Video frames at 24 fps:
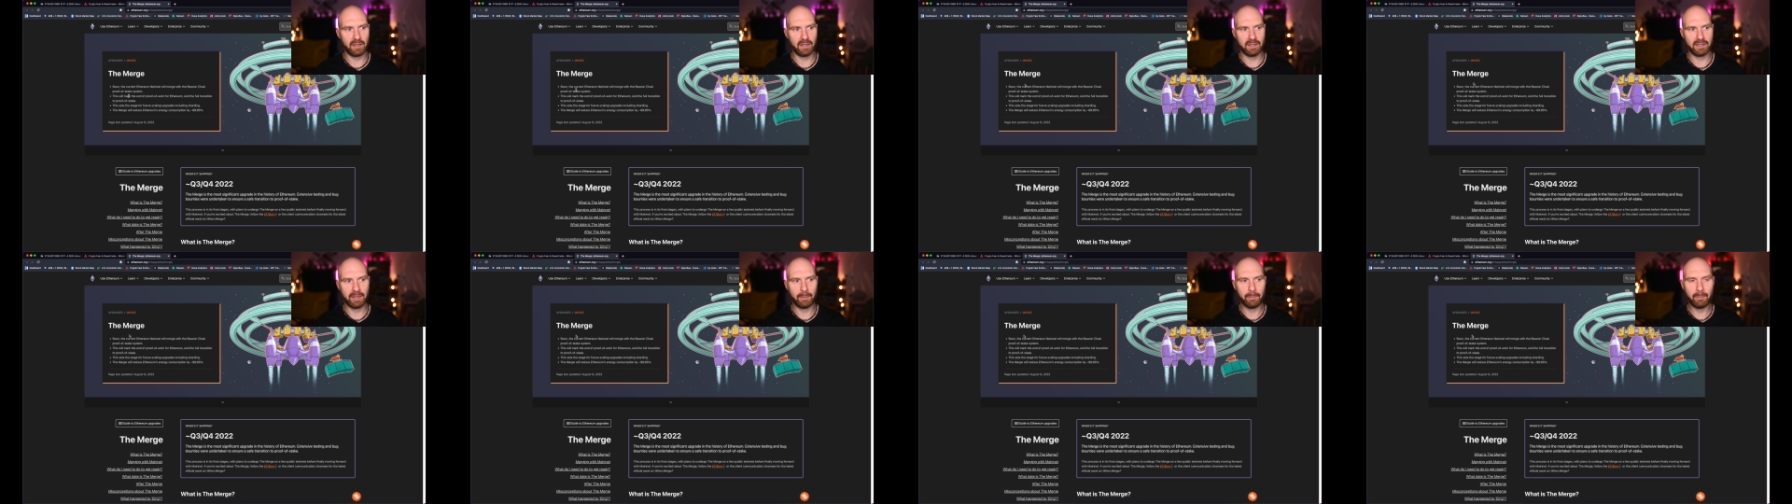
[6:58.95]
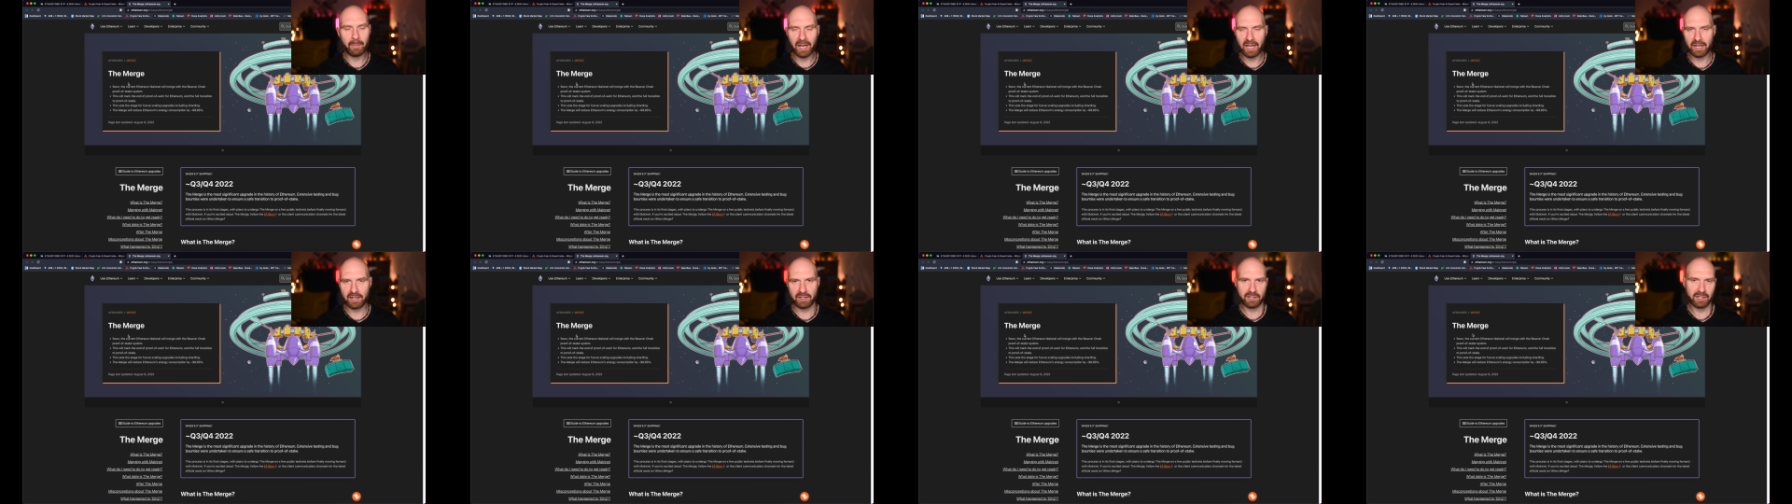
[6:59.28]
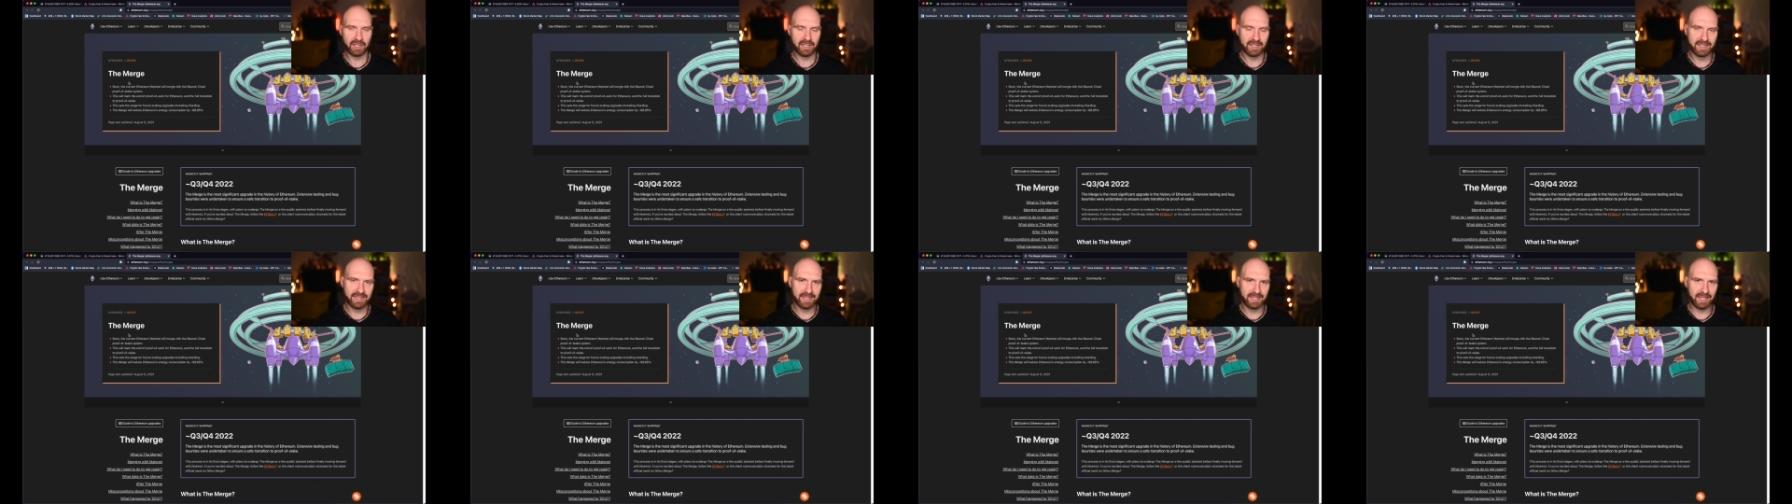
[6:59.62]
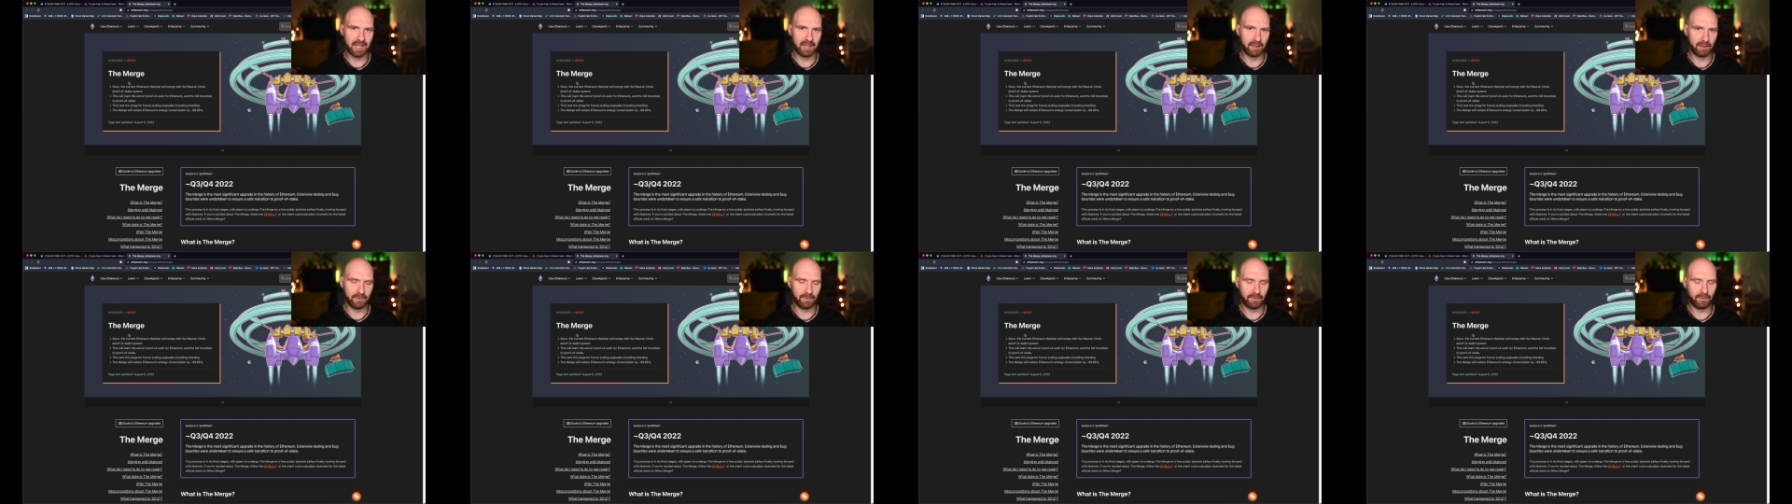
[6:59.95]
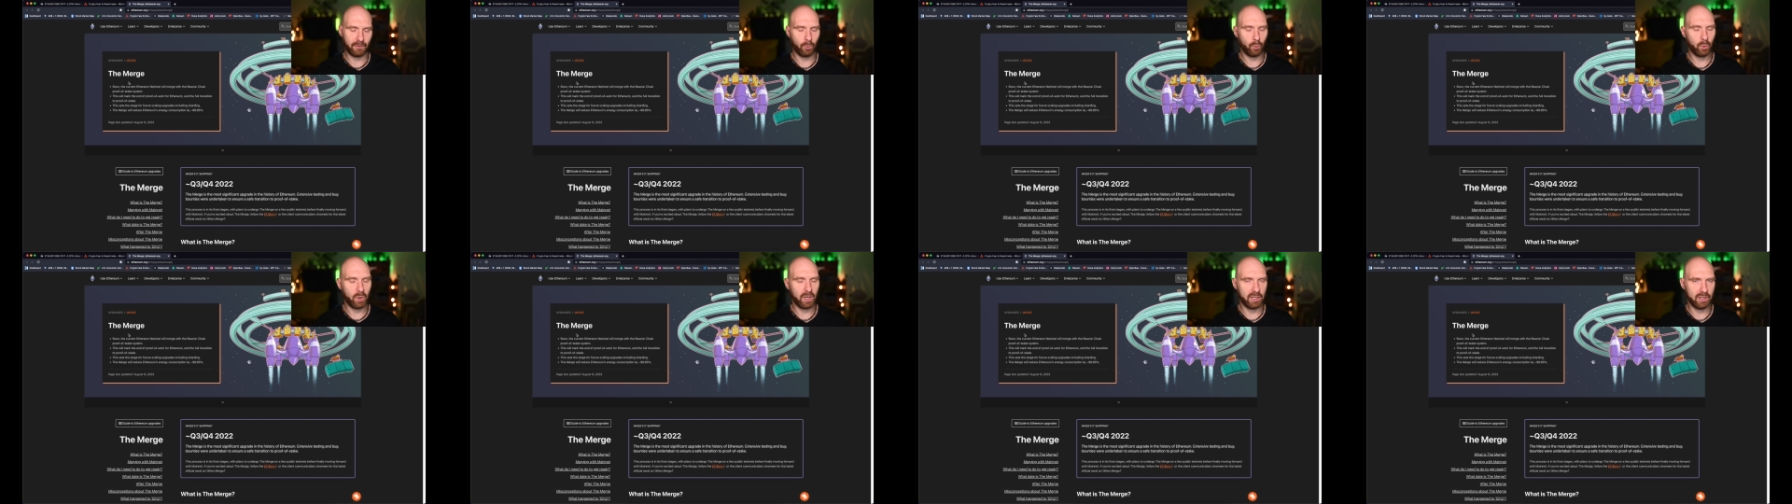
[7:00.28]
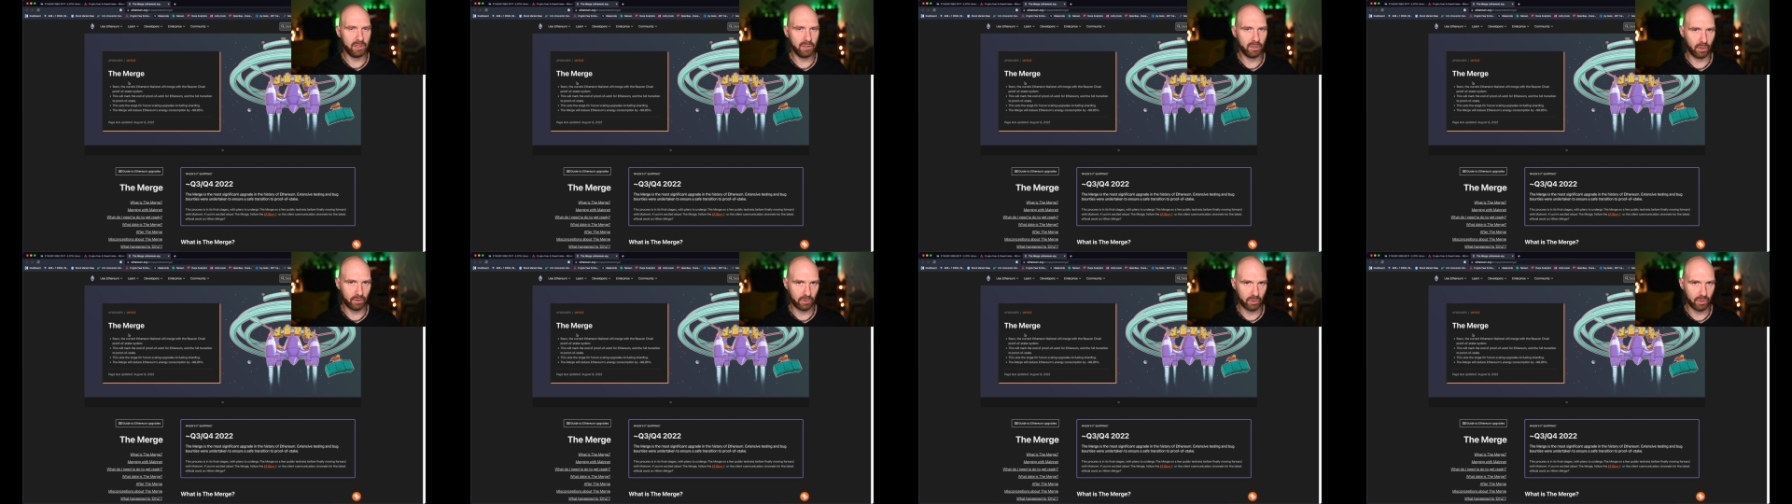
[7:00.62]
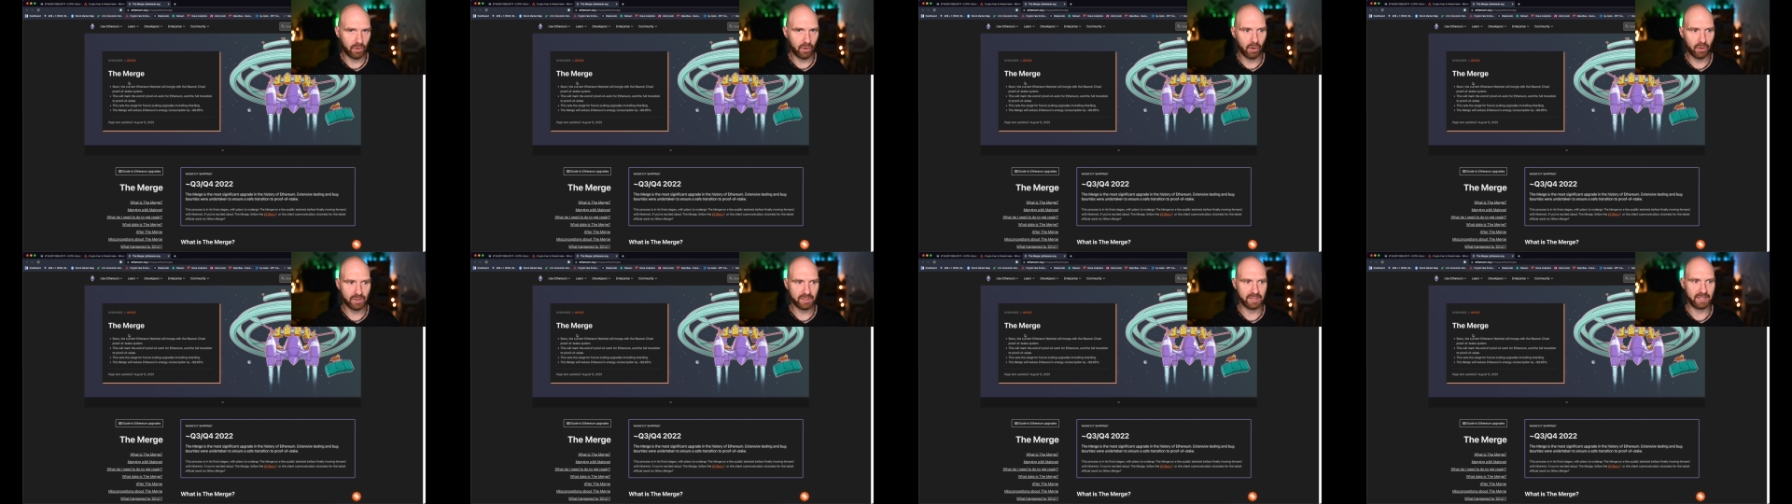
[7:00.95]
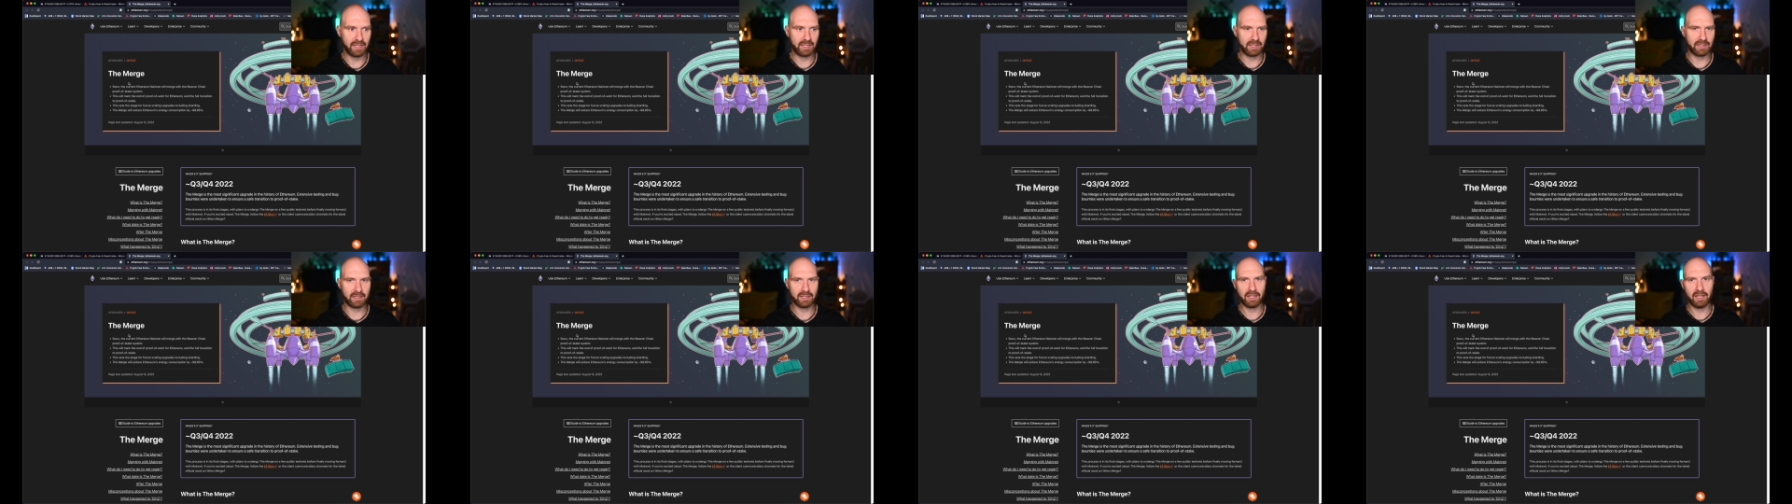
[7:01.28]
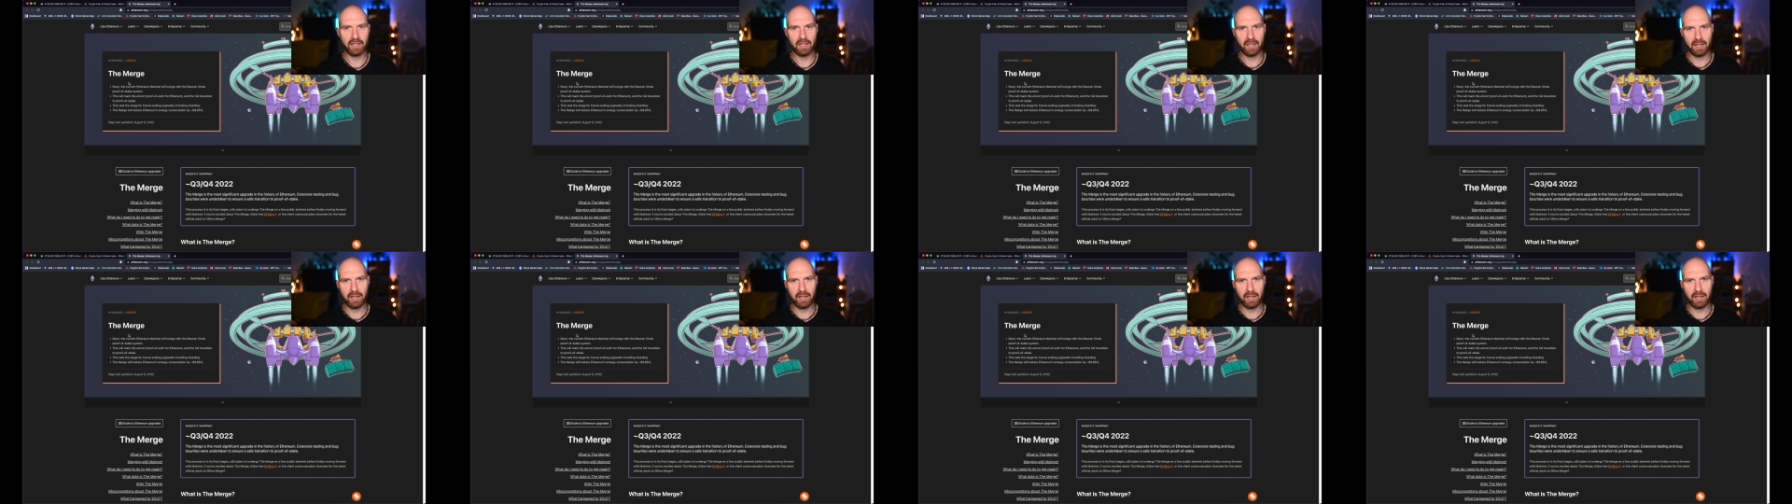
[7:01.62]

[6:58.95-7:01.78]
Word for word: the merge itself will not cause it.